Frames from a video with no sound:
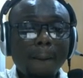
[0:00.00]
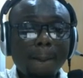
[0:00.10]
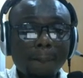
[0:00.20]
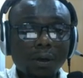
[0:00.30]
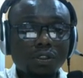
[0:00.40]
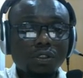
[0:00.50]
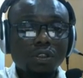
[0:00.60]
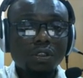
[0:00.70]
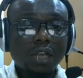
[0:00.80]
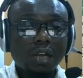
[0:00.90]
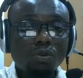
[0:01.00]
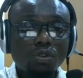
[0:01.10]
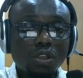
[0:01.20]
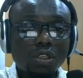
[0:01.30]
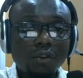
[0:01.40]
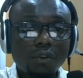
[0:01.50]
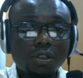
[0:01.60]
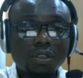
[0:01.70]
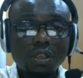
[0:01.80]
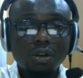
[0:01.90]
But that will just give us
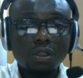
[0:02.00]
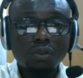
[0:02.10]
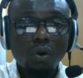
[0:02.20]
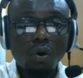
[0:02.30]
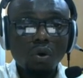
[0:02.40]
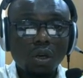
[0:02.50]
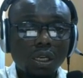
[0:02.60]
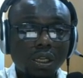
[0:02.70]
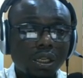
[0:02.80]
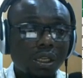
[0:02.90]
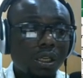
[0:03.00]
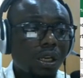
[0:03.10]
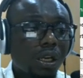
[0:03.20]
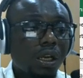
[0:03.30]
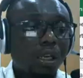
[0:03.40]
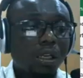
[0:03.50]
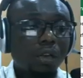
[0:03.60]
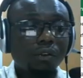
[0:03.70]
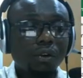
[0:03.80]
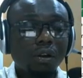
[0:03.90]
sales for only
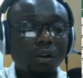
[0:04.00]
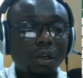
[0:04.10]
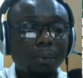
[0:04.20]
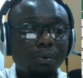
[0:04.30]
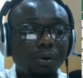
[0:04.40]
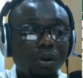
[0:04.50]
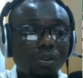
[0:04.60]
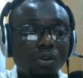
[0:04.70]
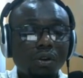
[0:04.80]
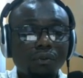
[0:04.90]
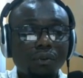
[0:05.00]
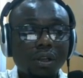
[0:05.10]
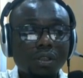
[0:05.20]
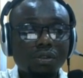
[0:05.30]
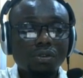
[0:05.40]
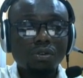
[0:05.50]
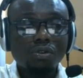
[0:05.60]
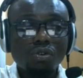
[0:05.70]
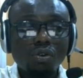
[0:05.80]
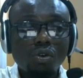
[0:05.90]
the product on the first
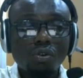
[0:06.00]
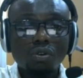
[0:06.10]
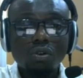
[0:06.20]
row.